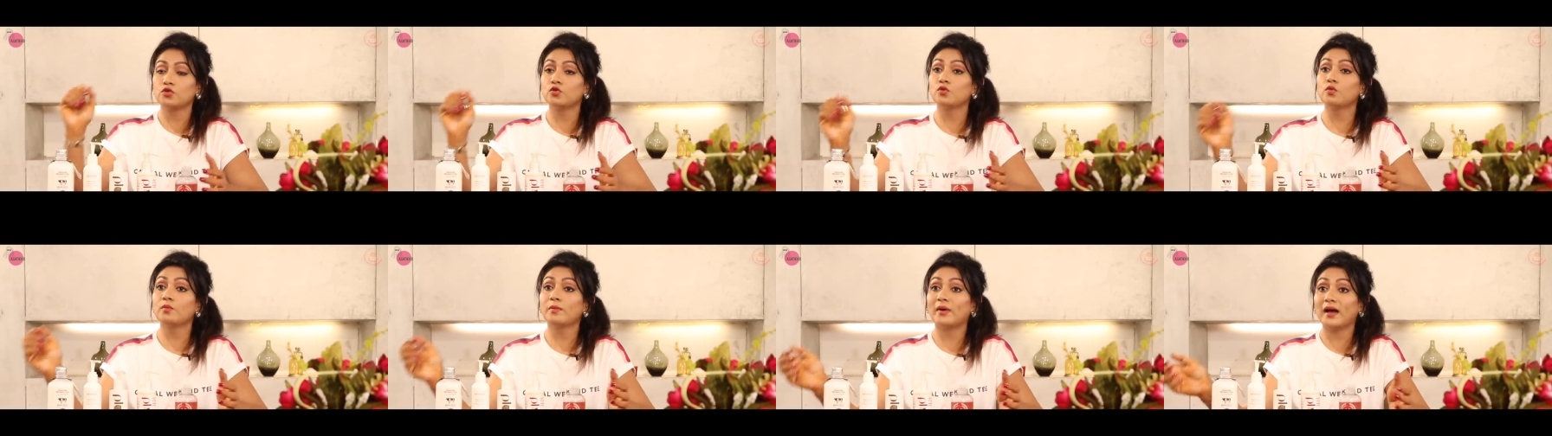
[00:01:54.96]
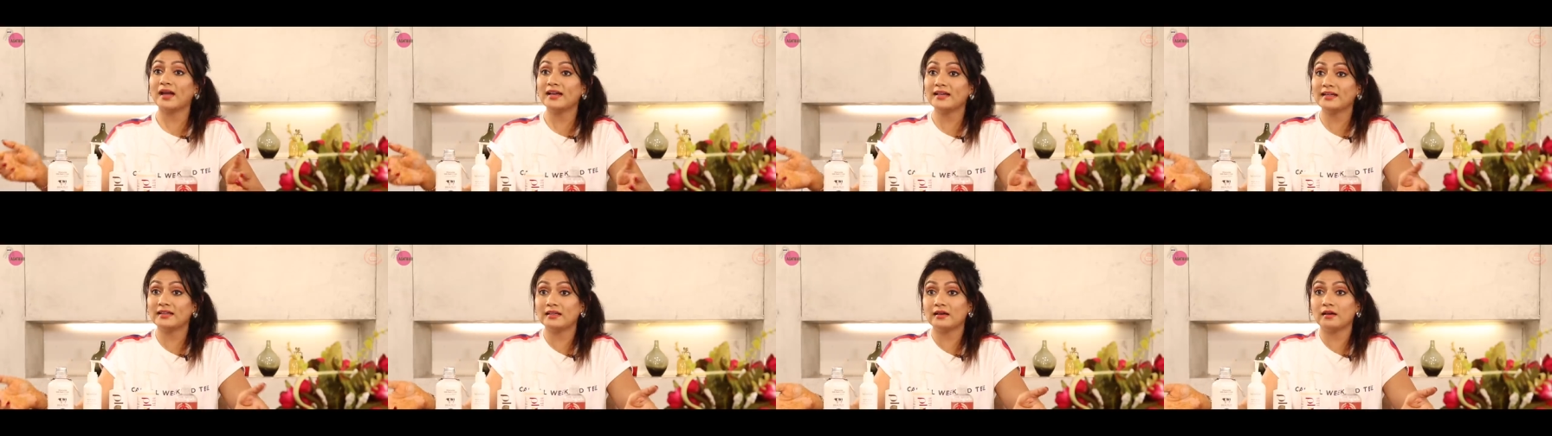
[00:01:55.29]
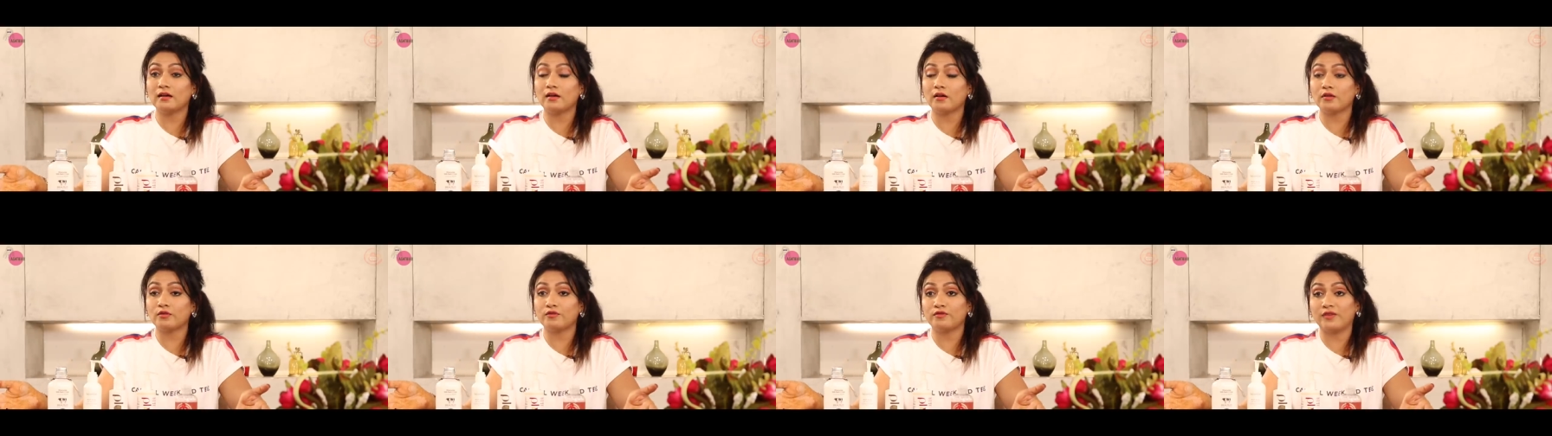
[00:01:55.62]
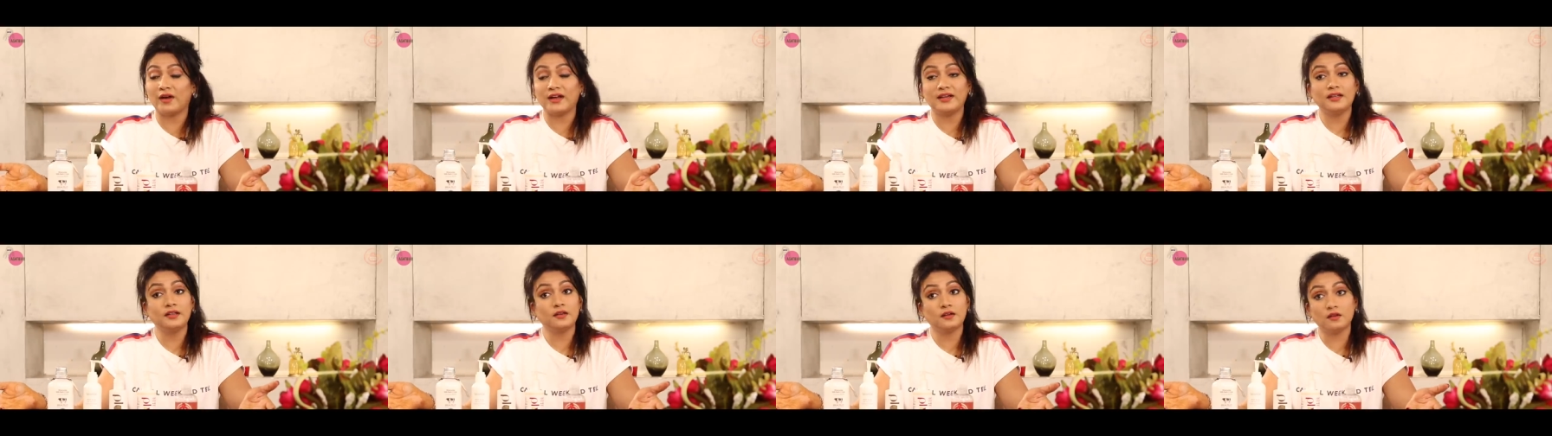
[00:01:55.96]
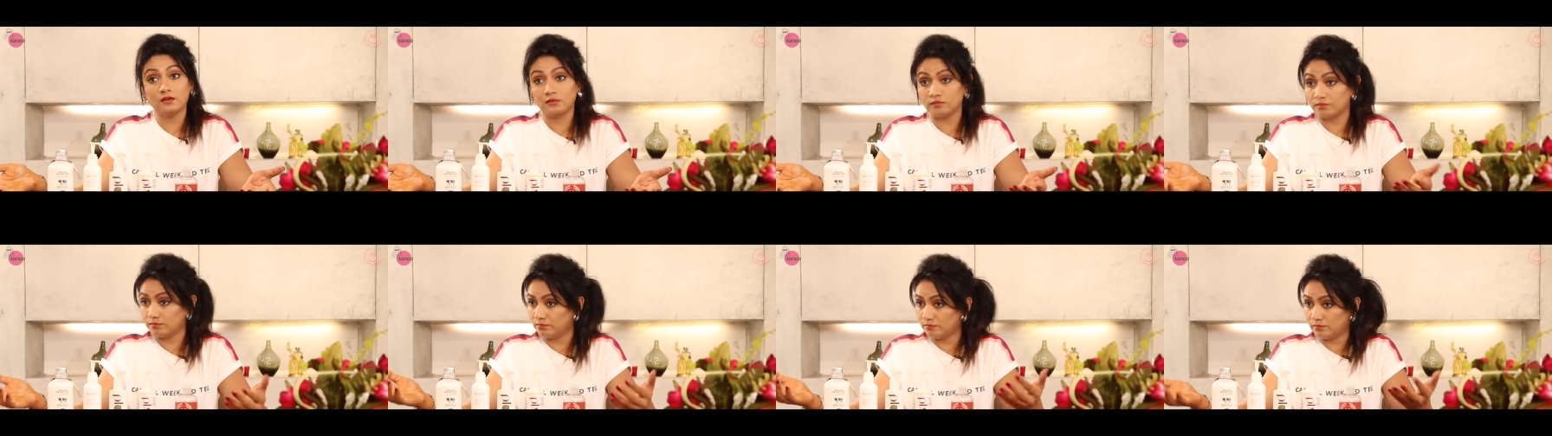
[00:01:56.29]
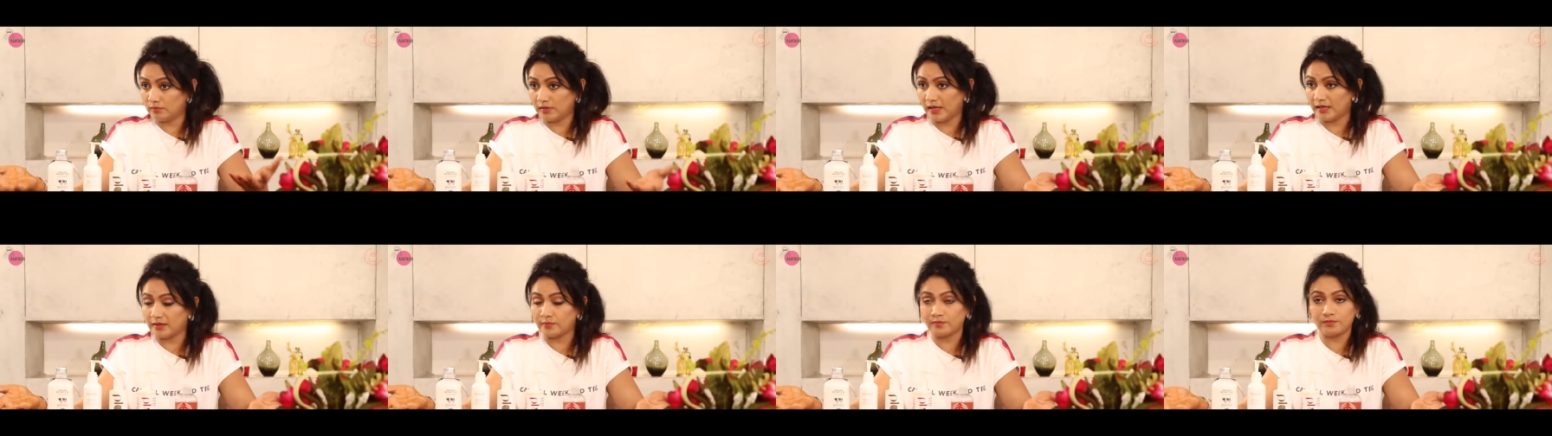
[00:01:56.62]
you might find
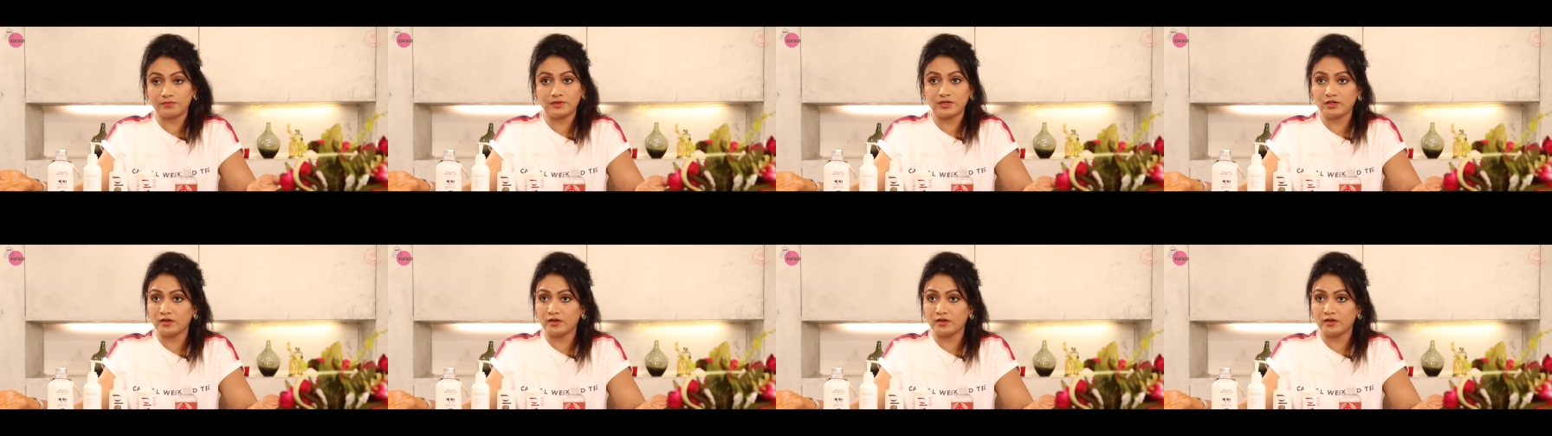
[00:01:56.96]
like